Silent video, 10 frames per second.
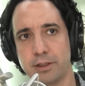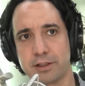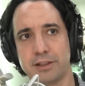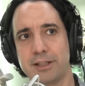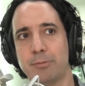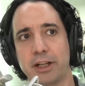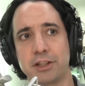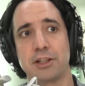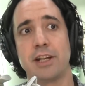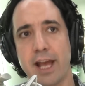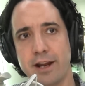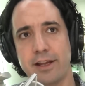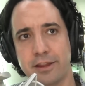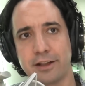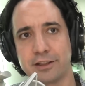It doesn't seem like it's done
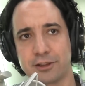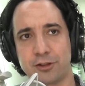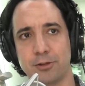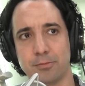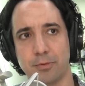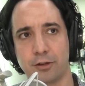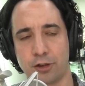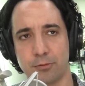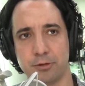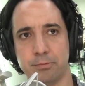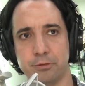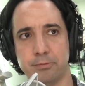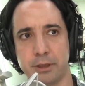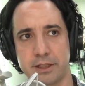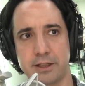anything to curb curb the
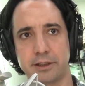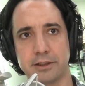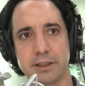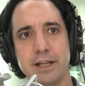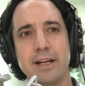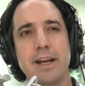boom bust cycles.